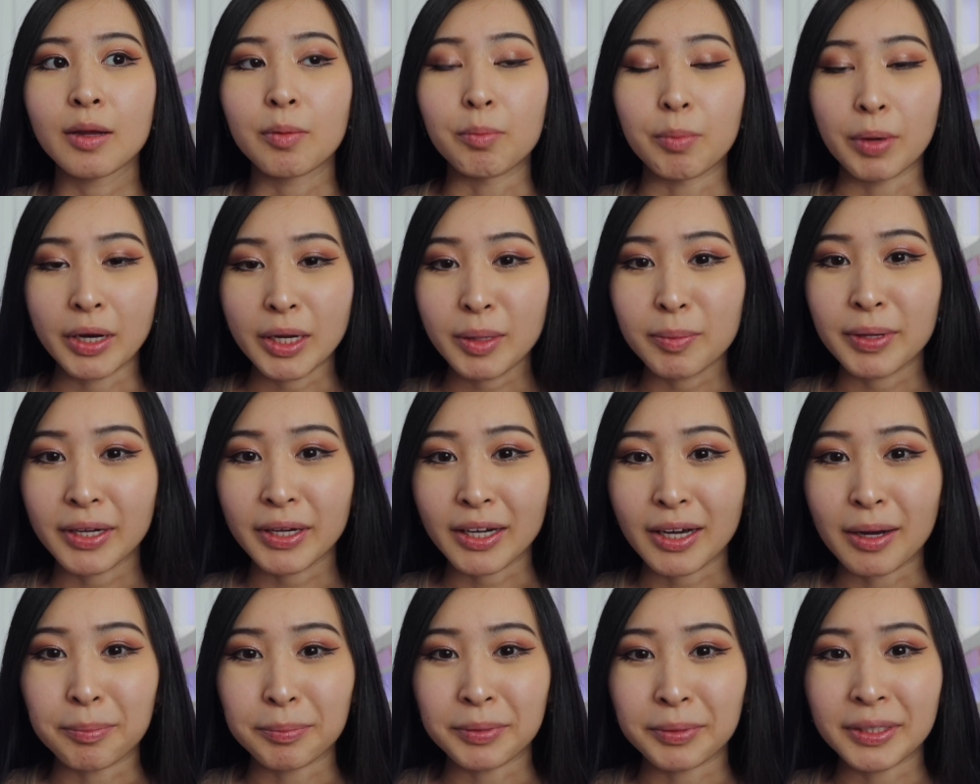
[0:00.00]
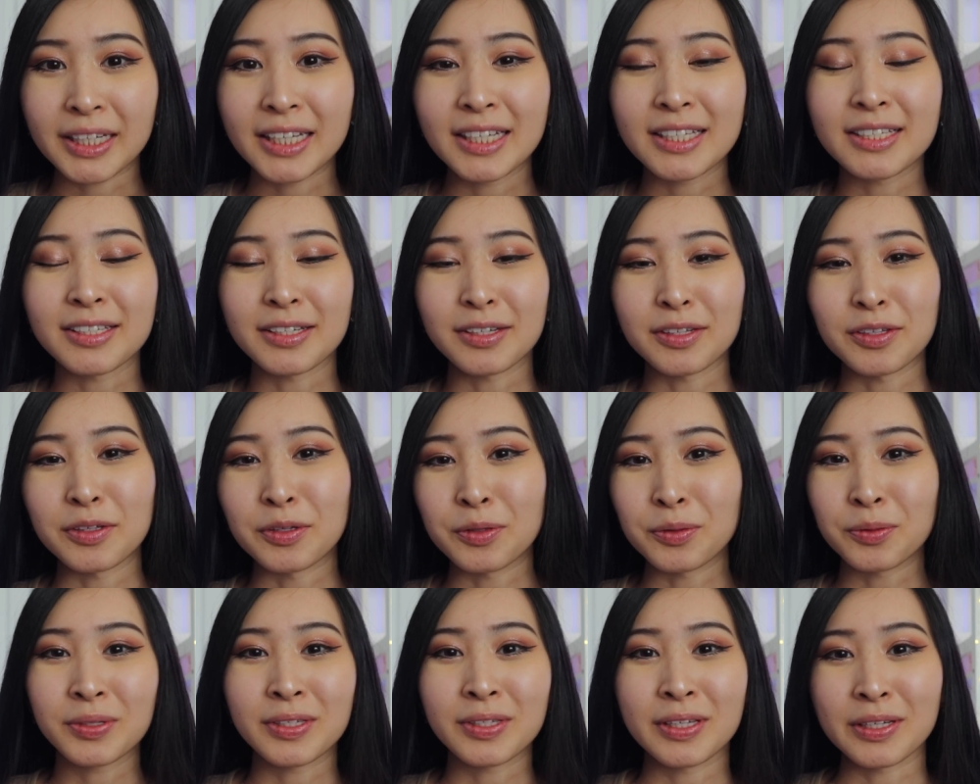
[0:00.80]
many big companies
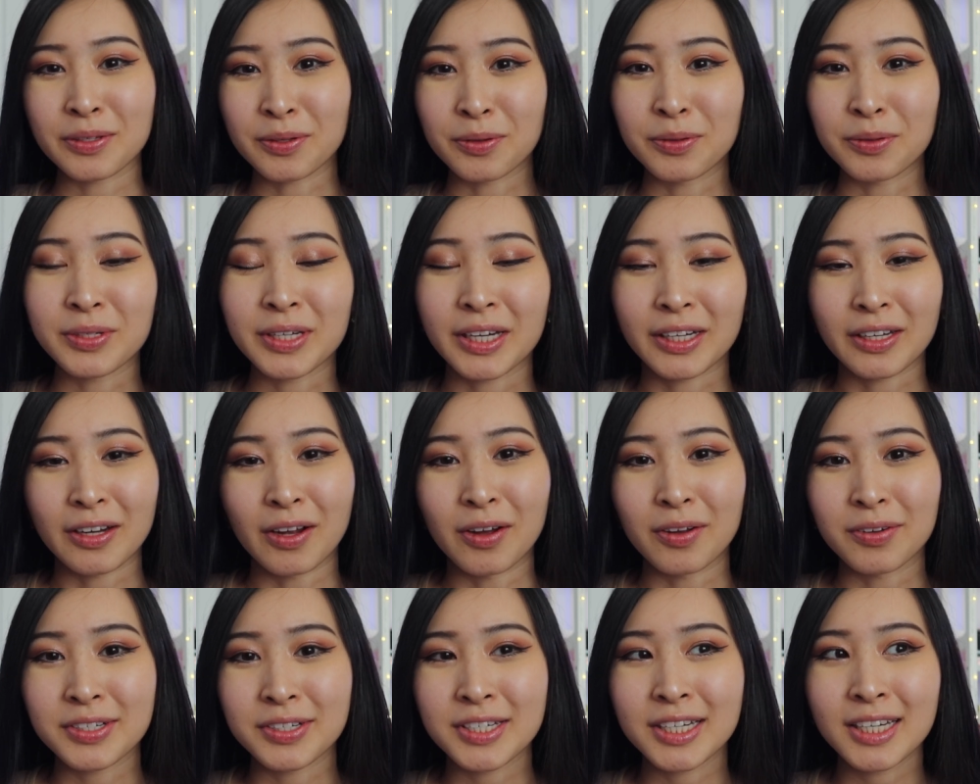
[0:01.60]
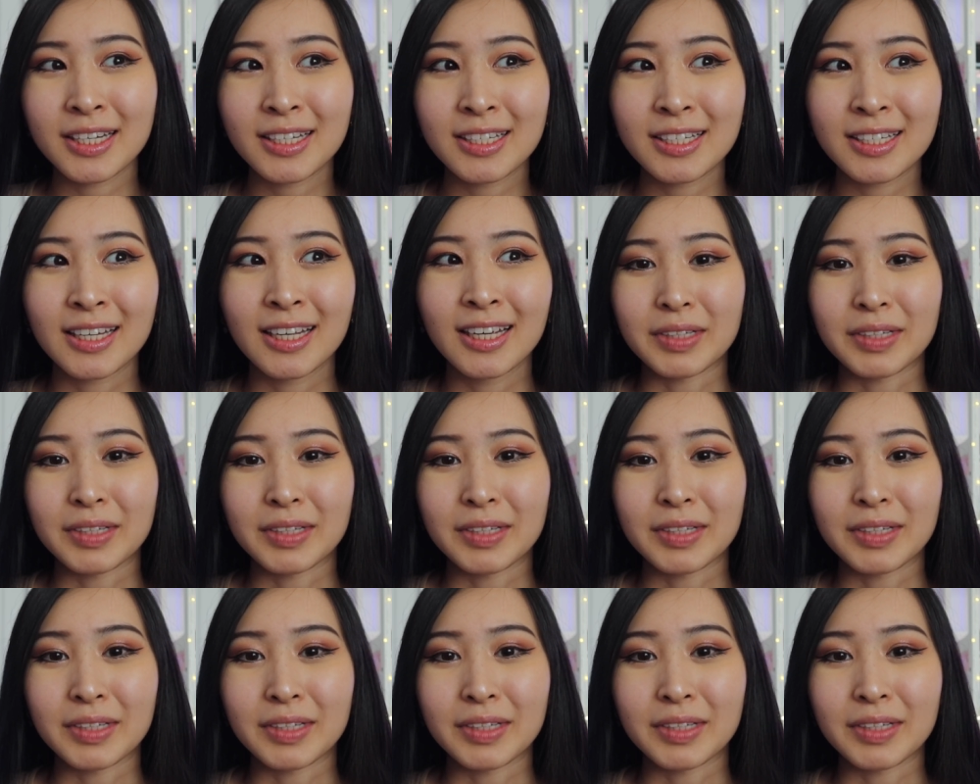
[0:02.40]
use Cisco technologies